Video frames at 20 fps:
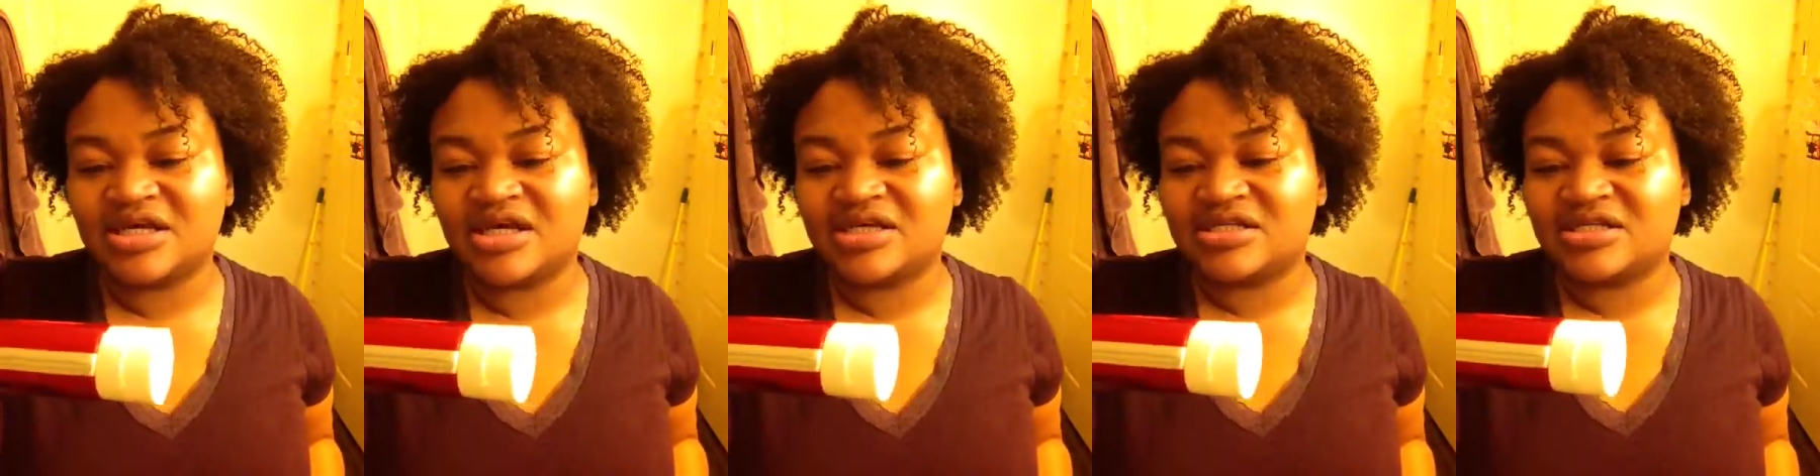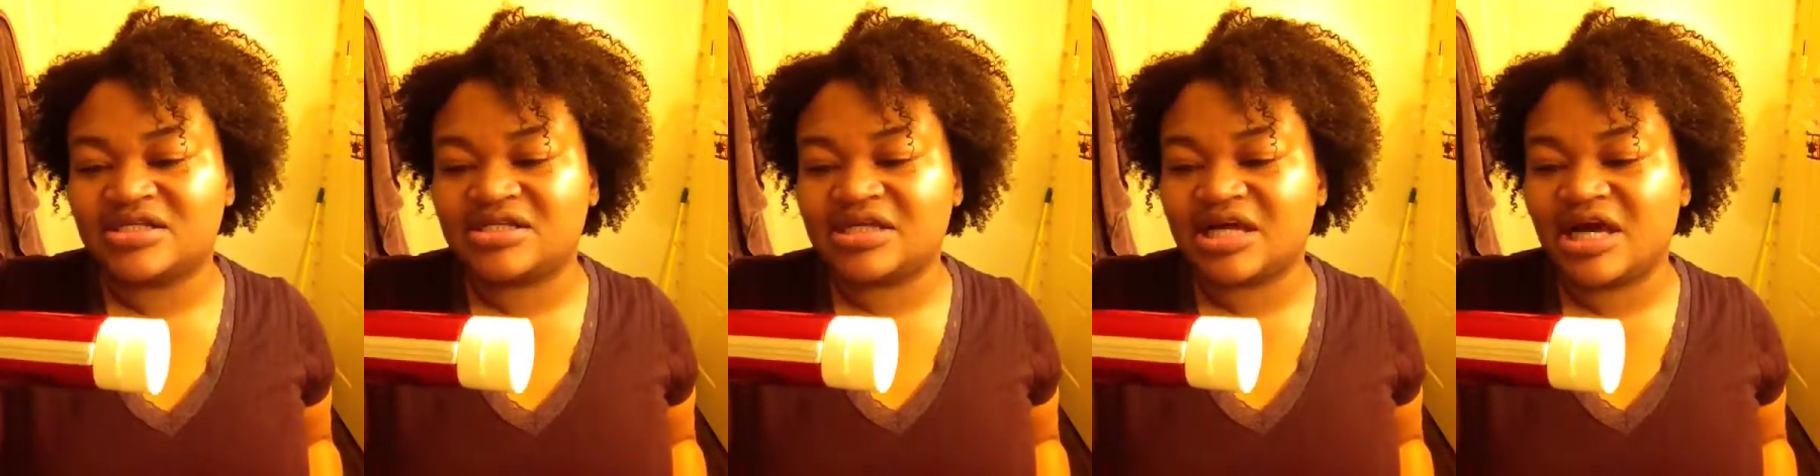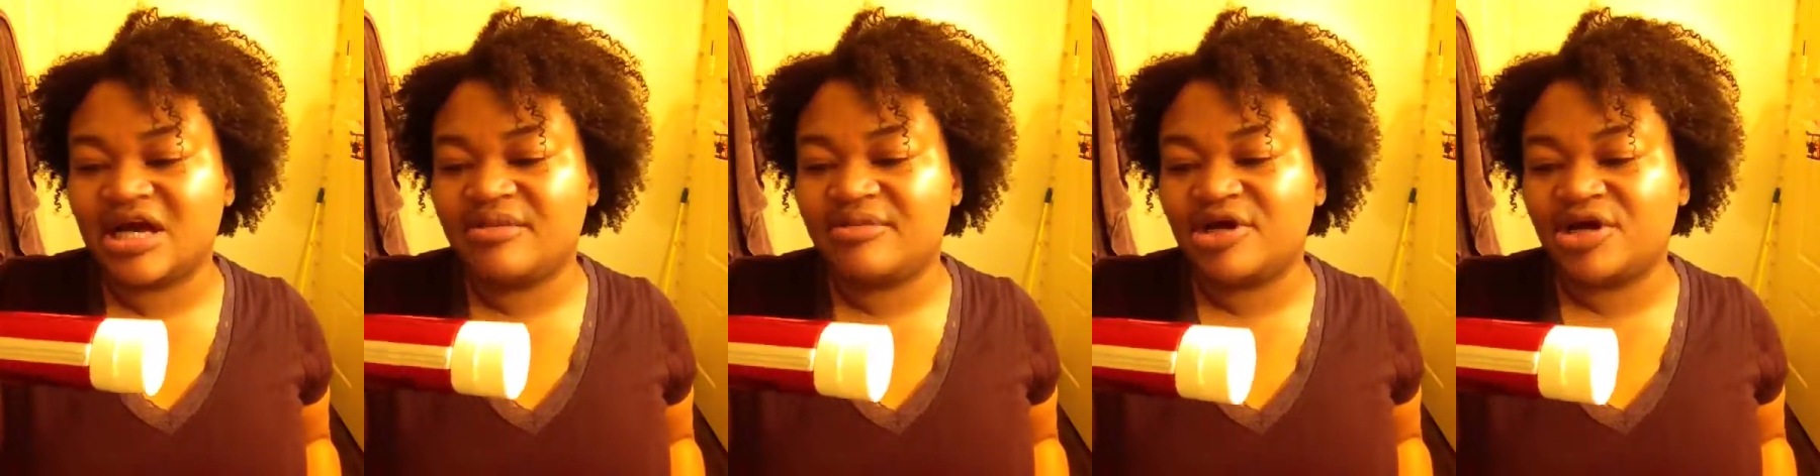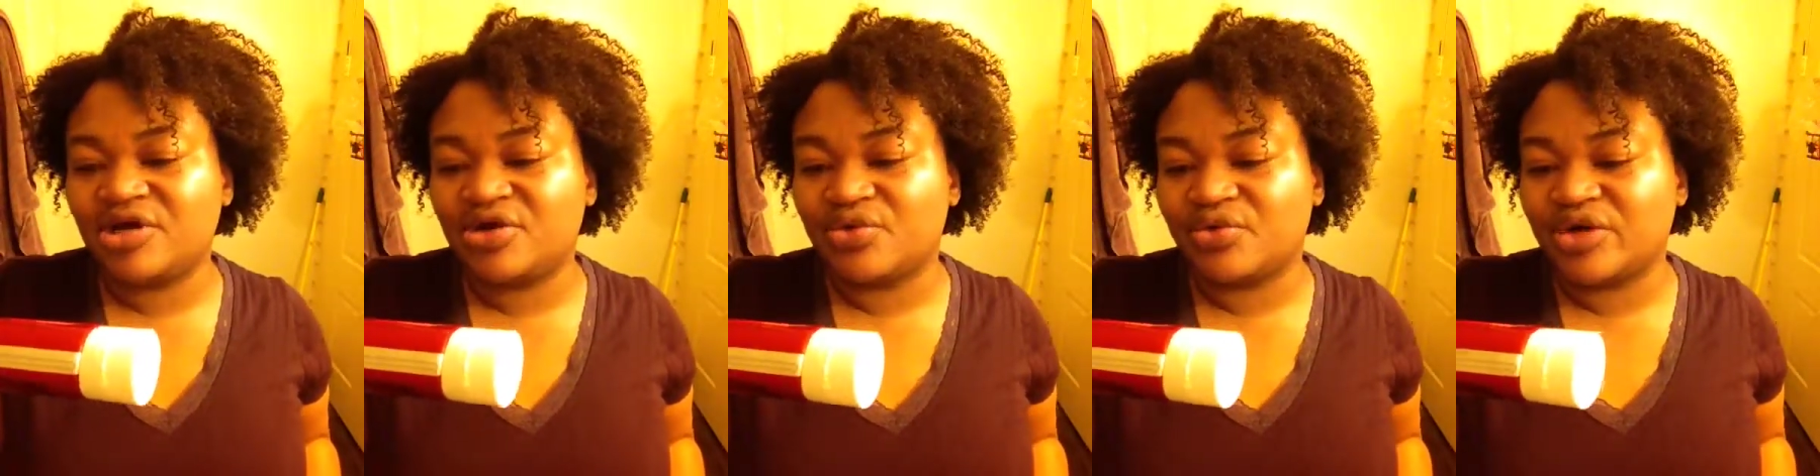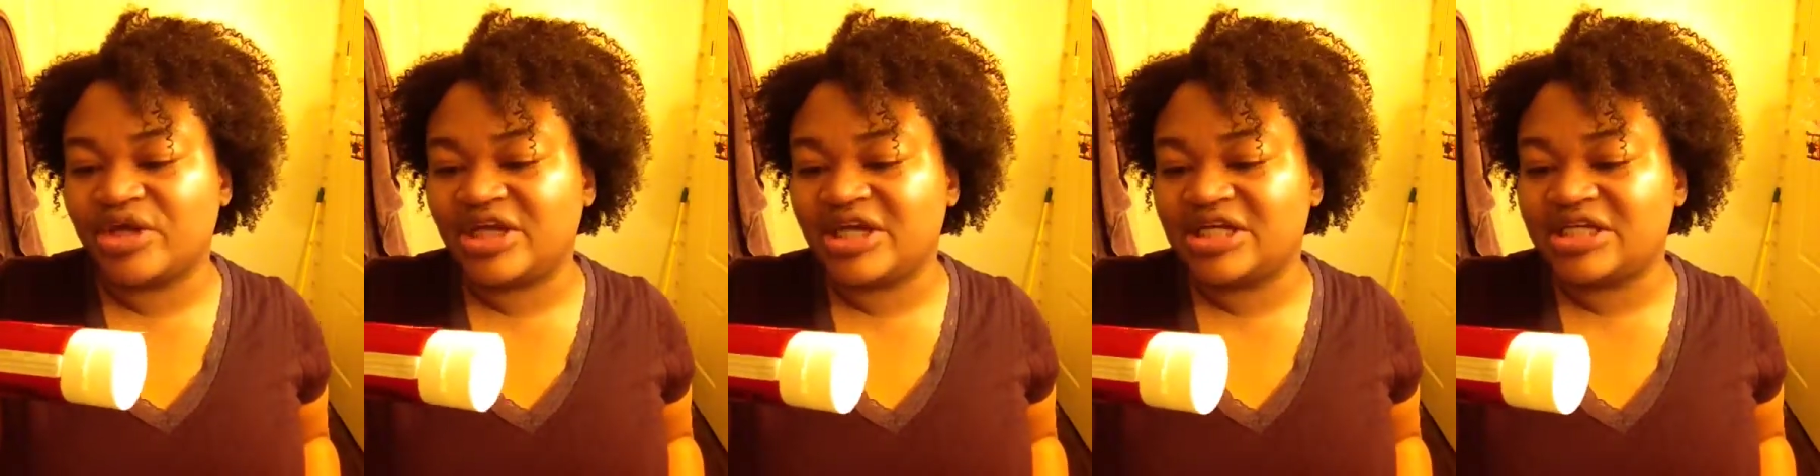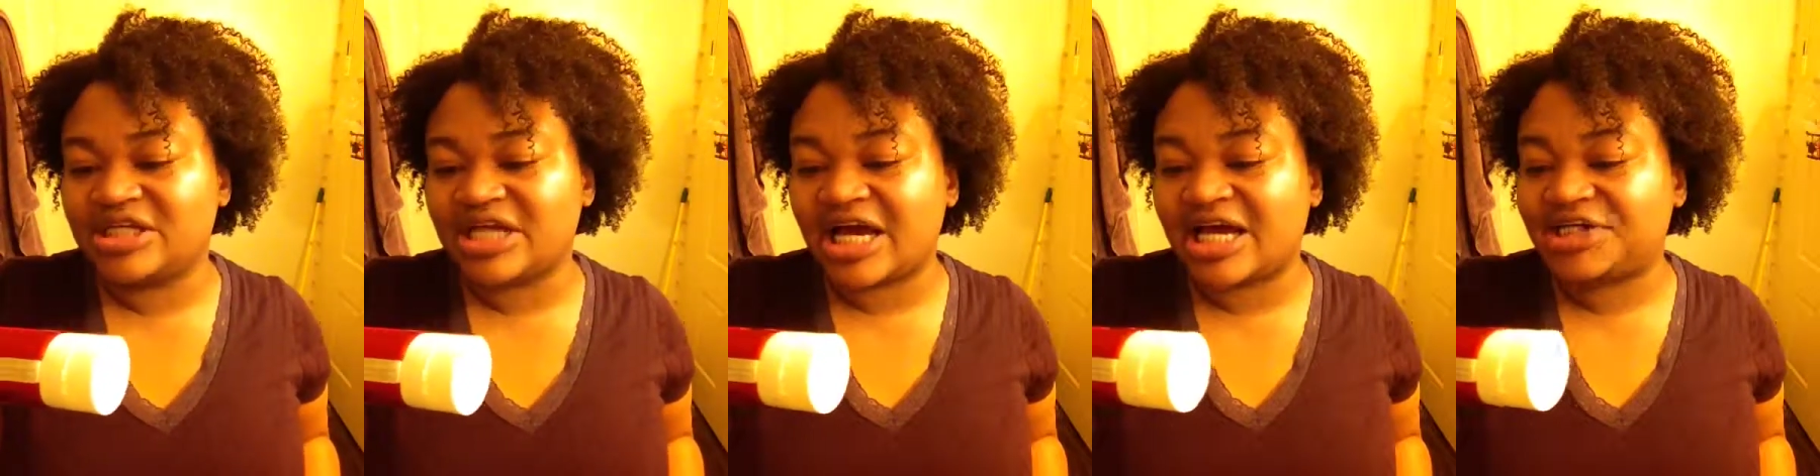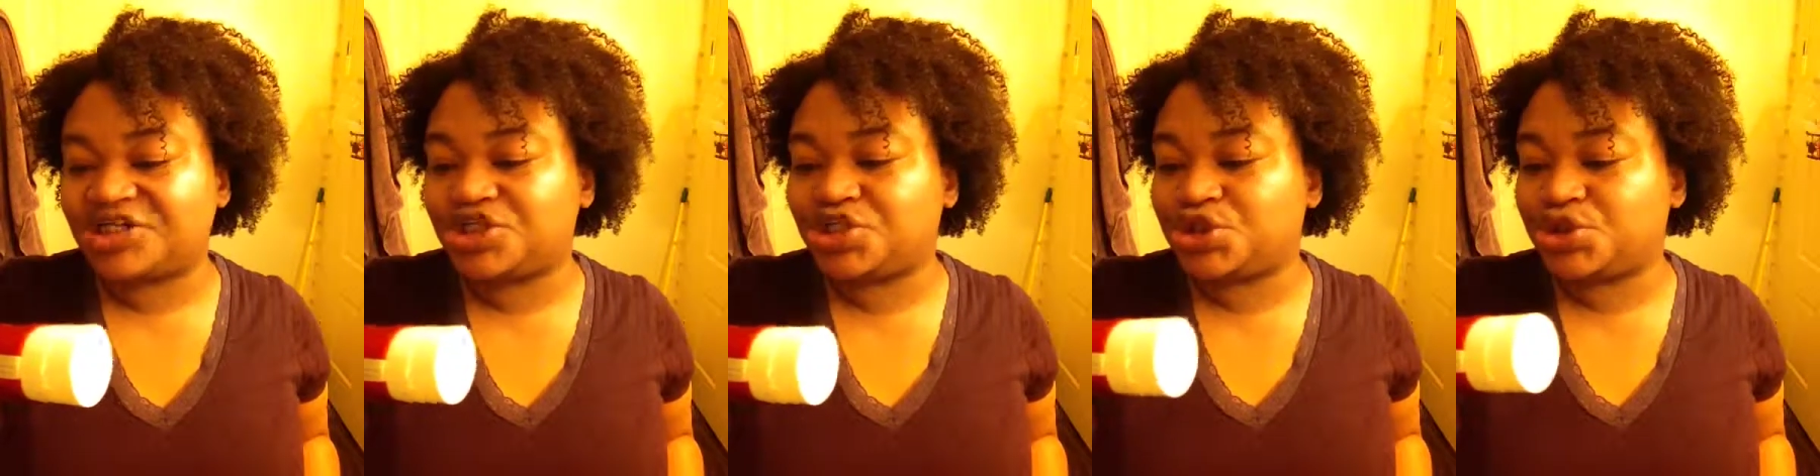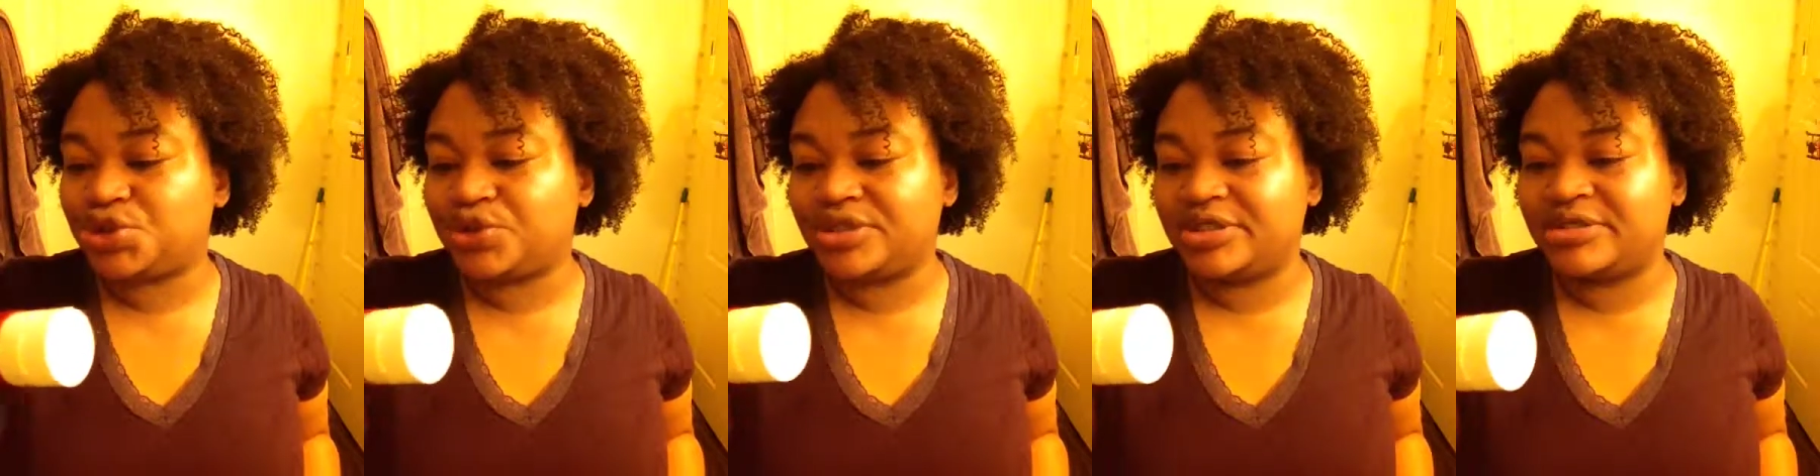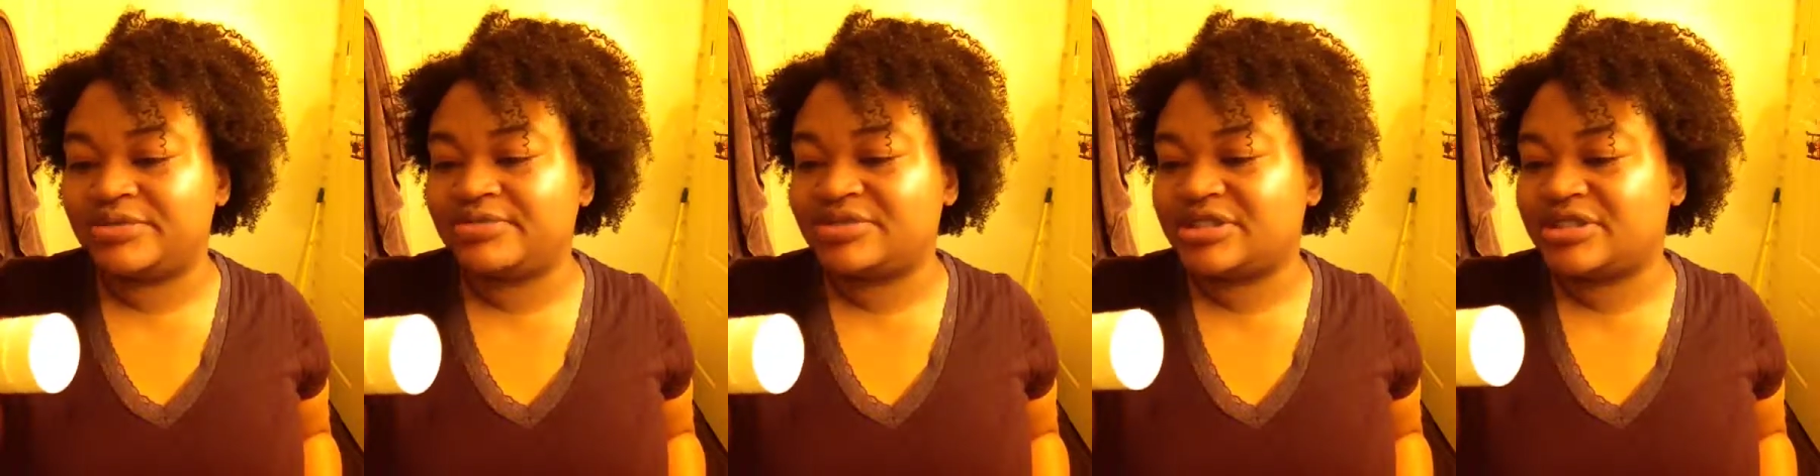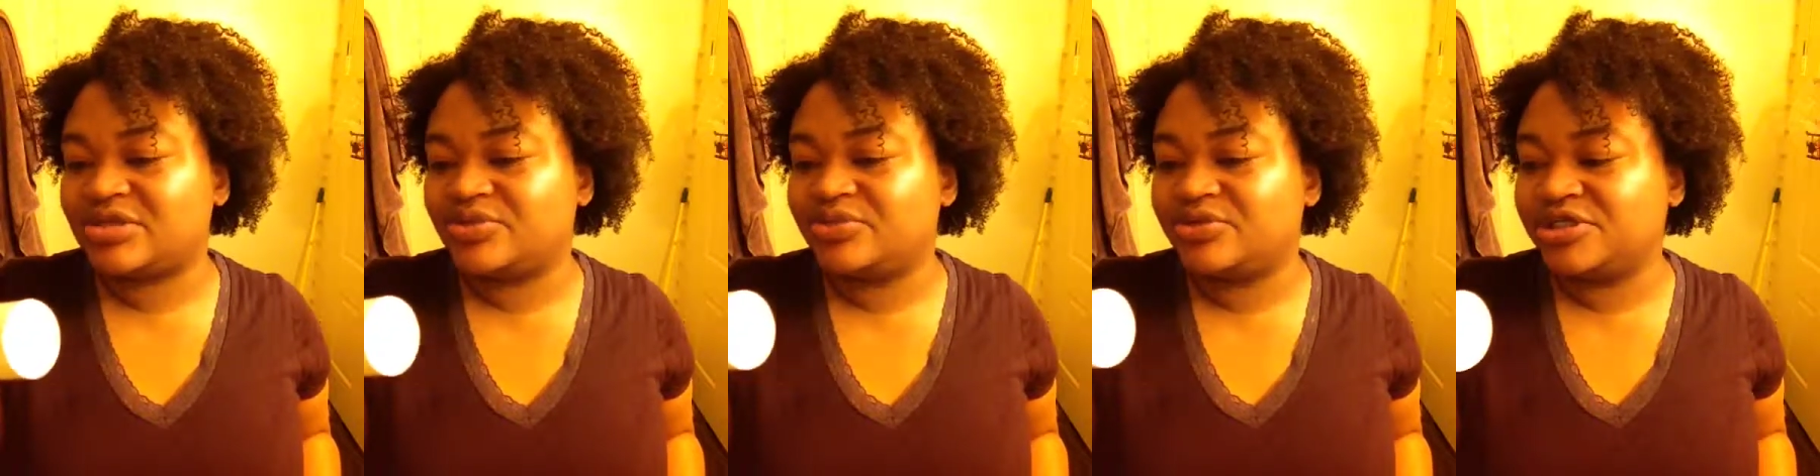it has the same ingredient as strips,